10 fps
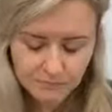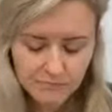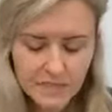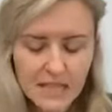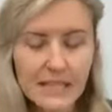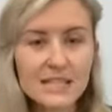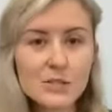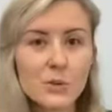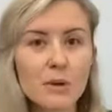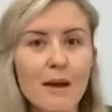let's
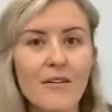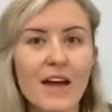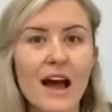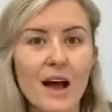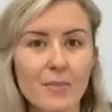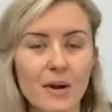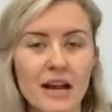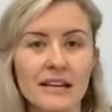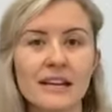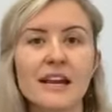talk about the heart
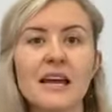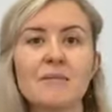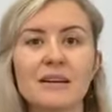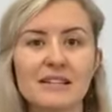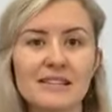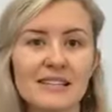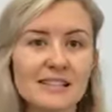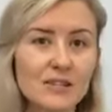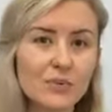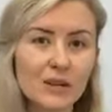brain, because this
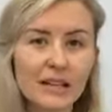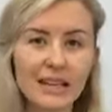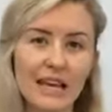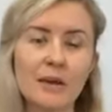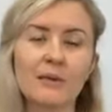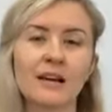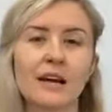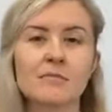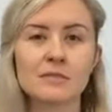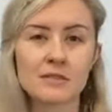is really key when it
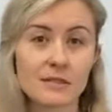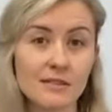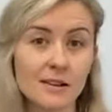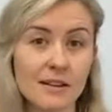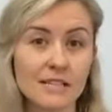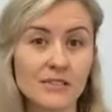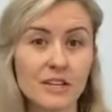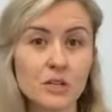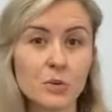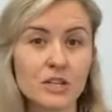comes to the science of
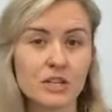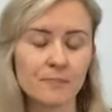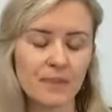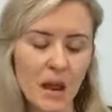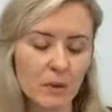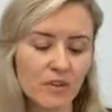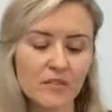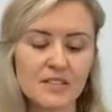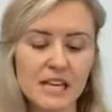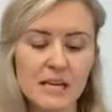intuition. Now, if you've
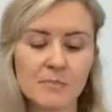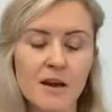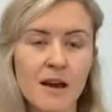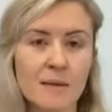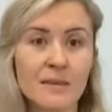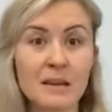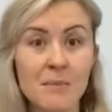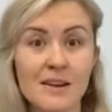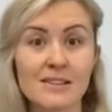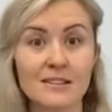seen my mini
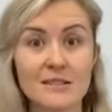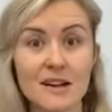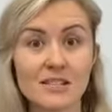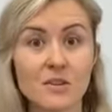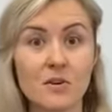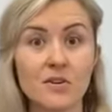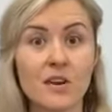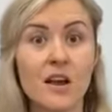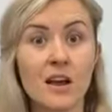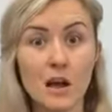masterclass on
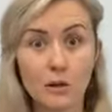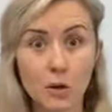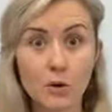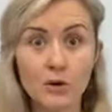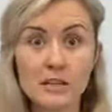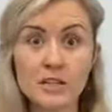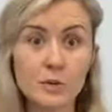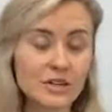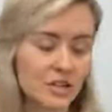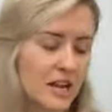local
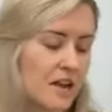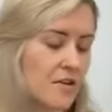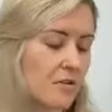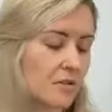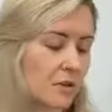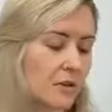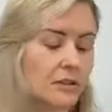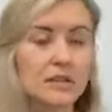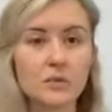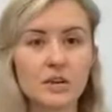intuition and non-local
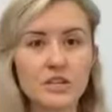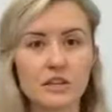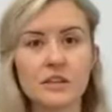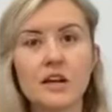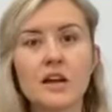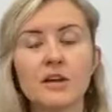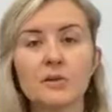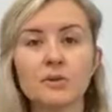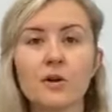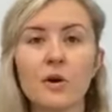intuition, you'll
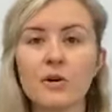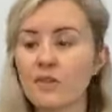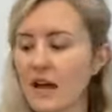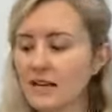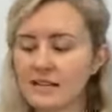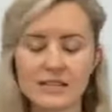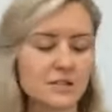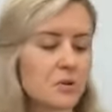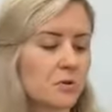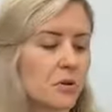know that this
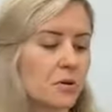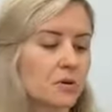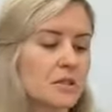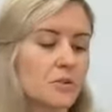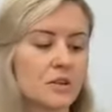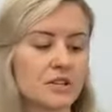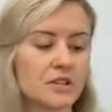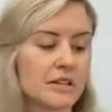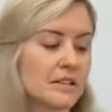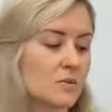non-local intuition
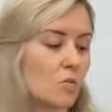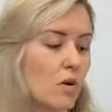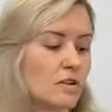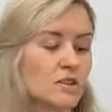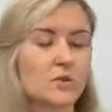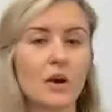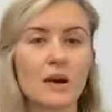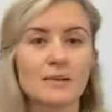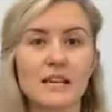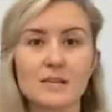is what
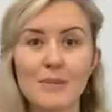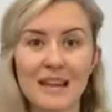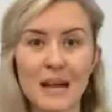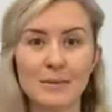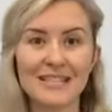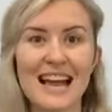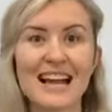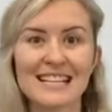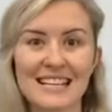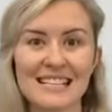describes us being able to
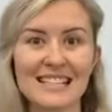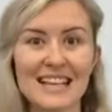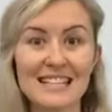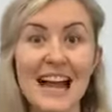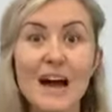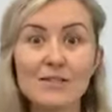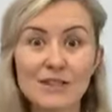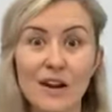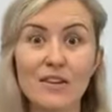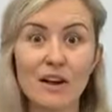access things
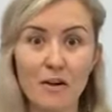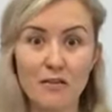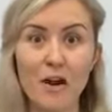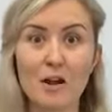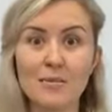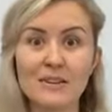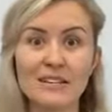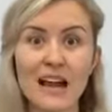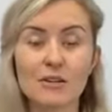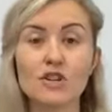outside of our environment,
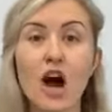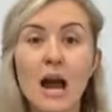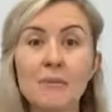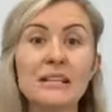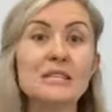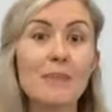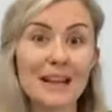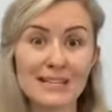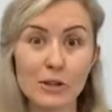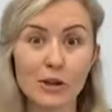our time and
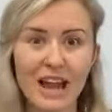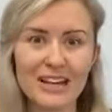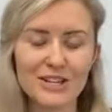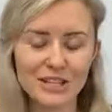space location.